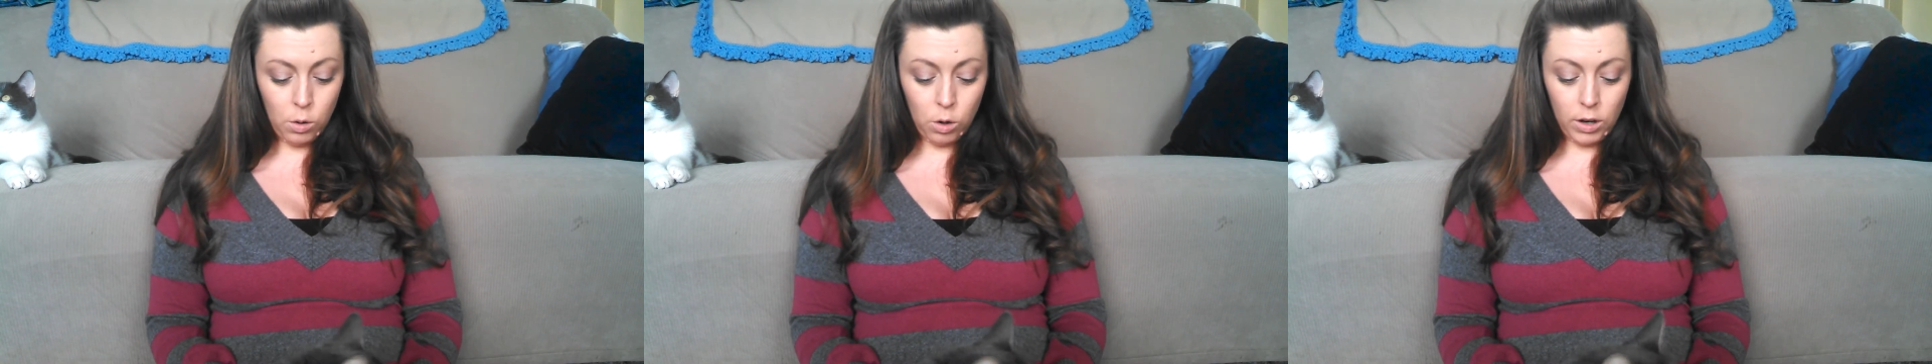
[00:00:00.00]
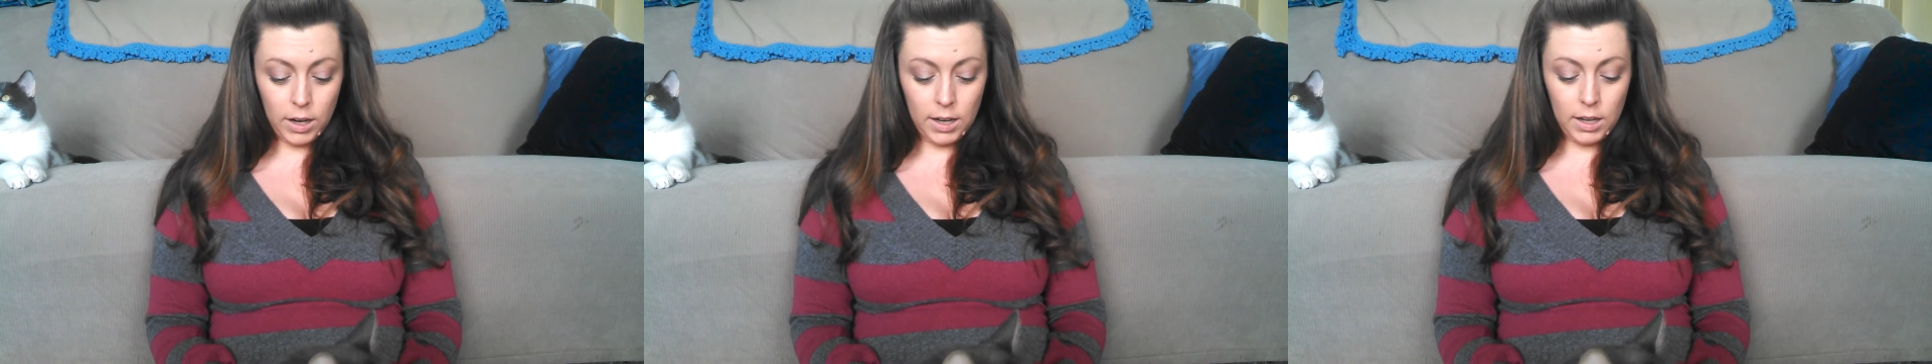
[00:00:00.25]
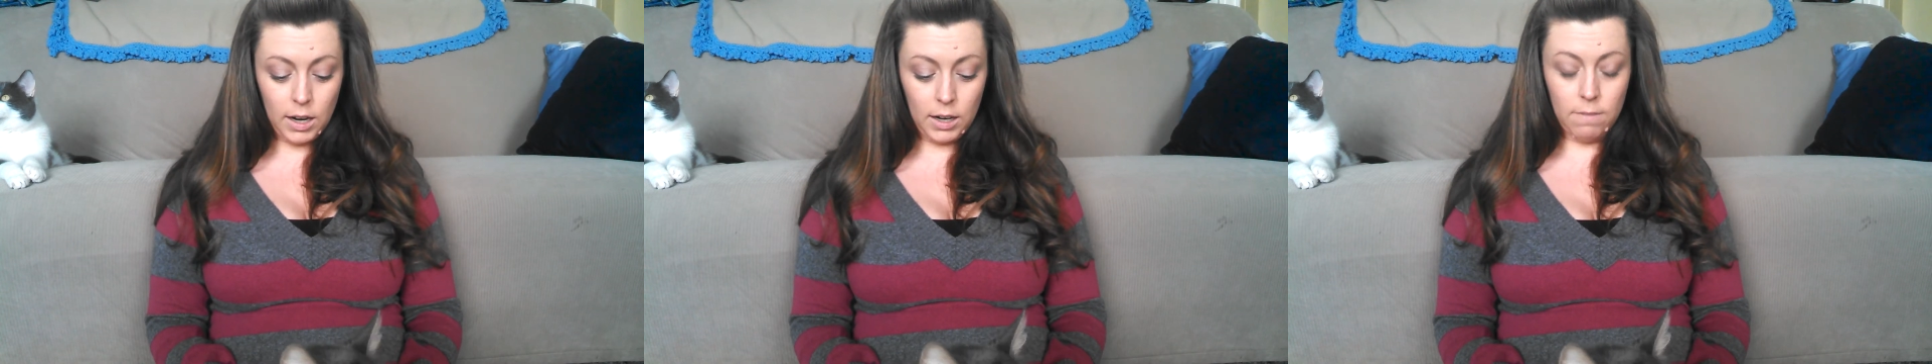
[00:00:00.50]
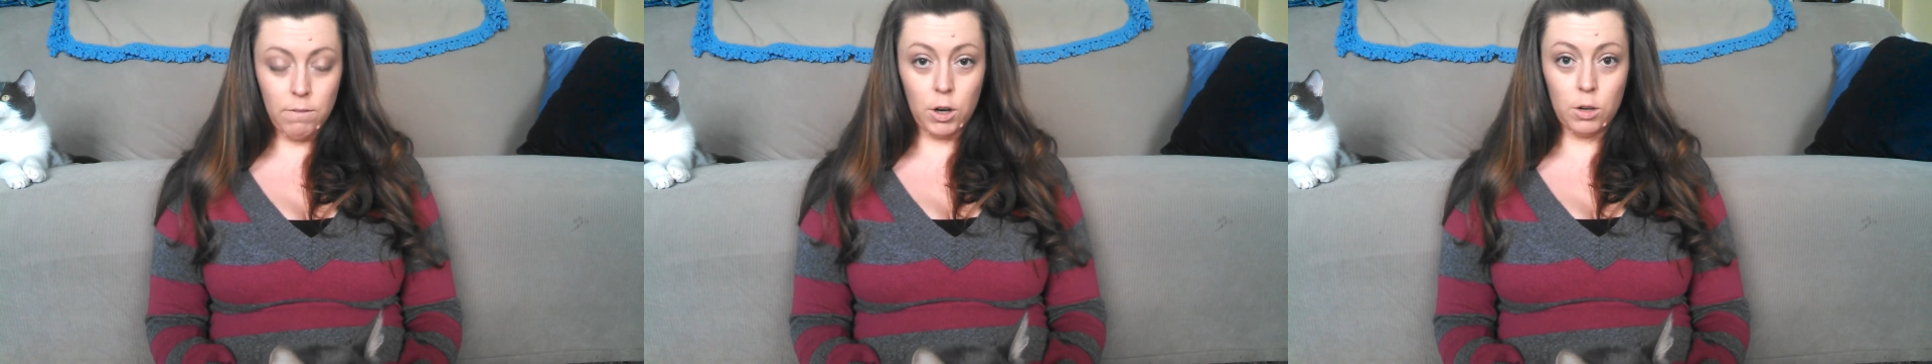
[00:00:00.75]
or in
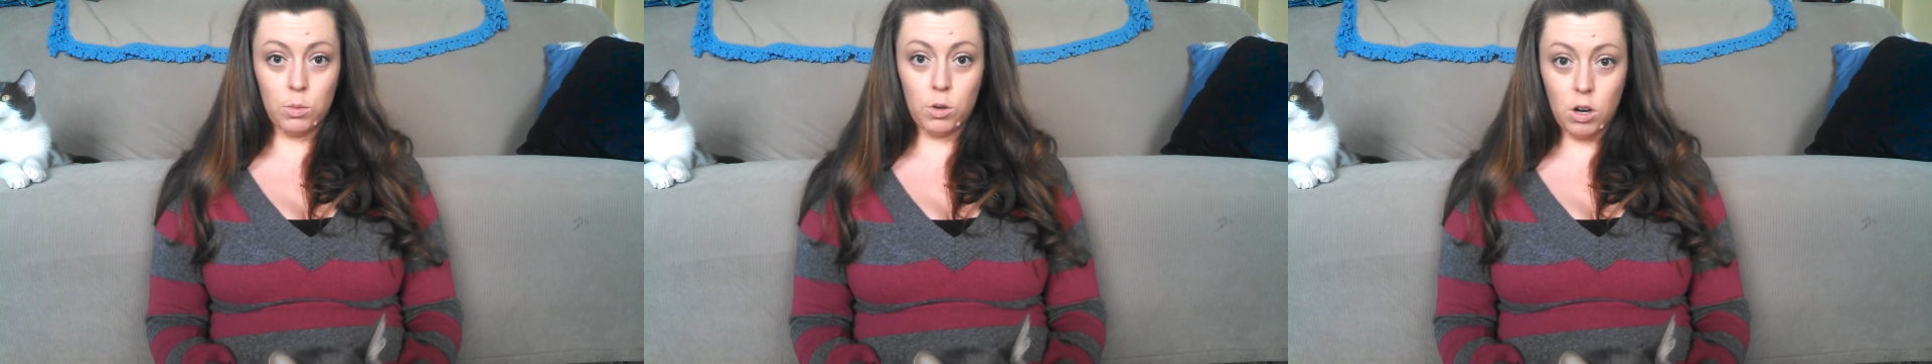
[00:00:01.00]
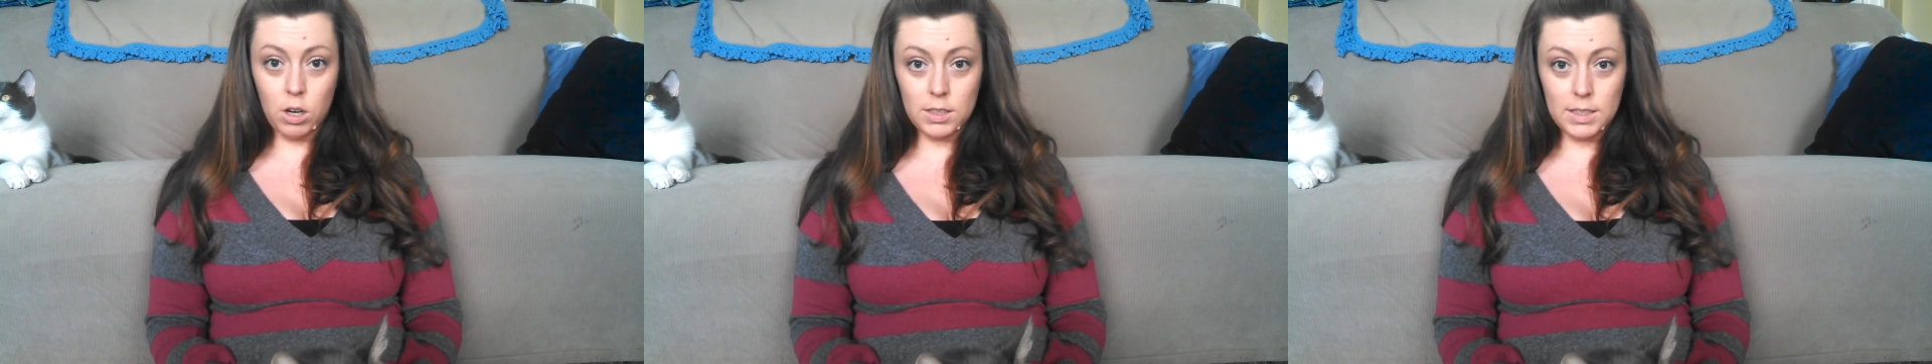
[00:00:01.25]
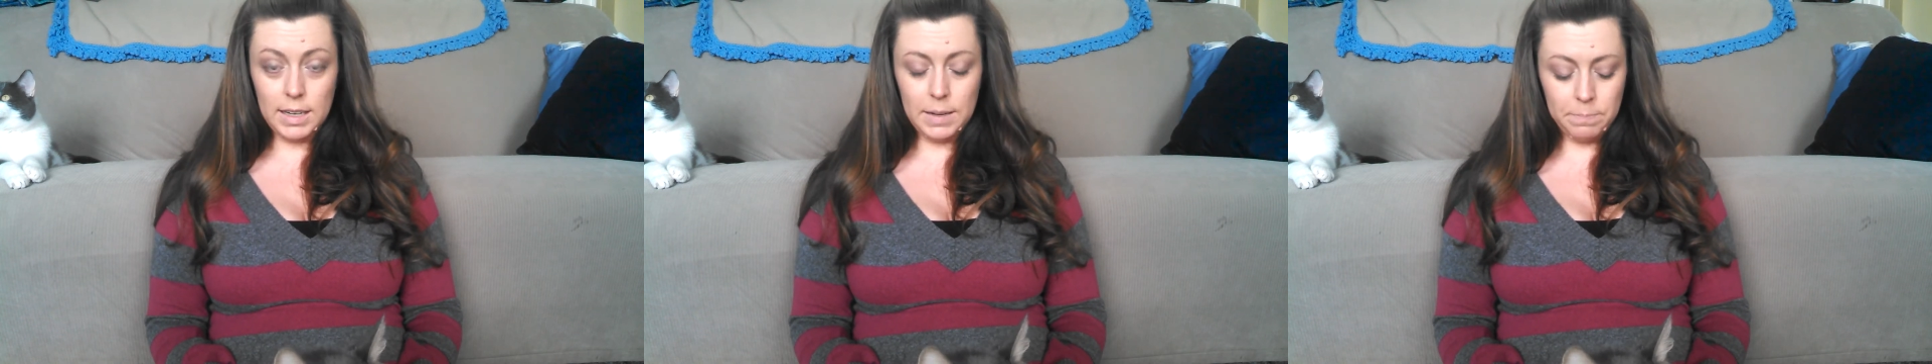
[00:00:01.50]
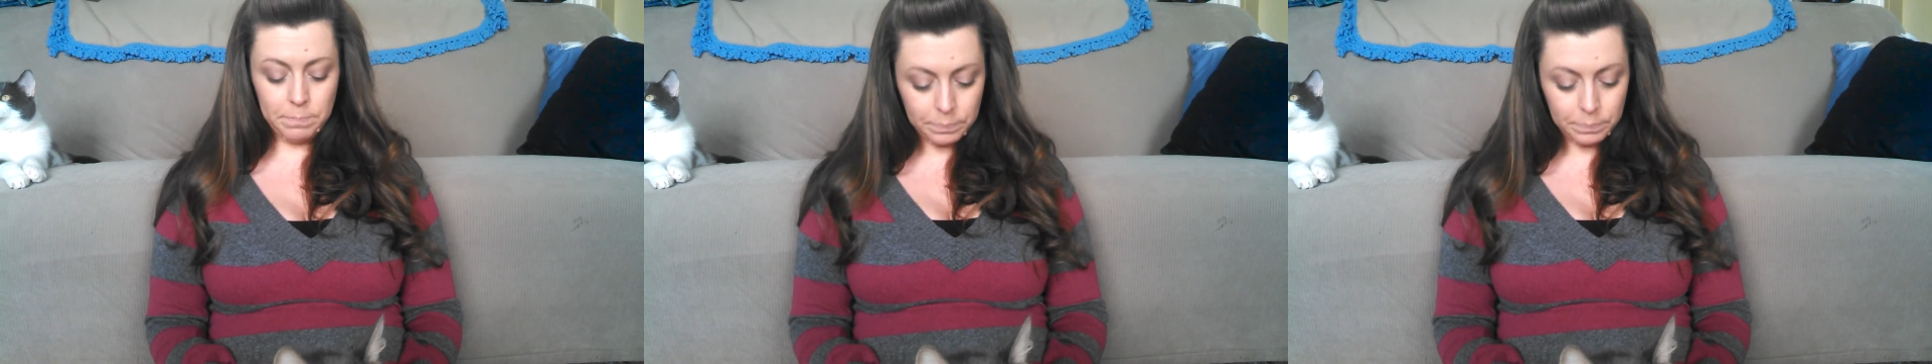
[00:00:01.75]
a convertible car seat.